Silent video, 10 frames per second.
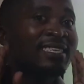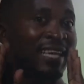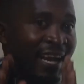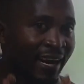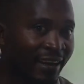
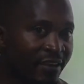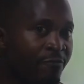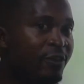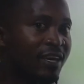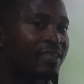
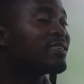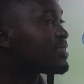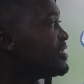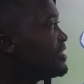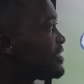significant
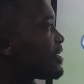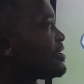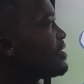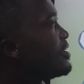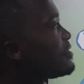injury
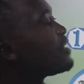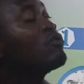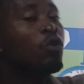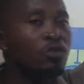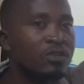than
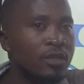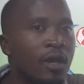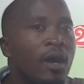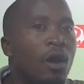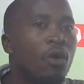those
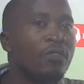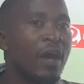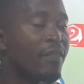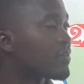on the other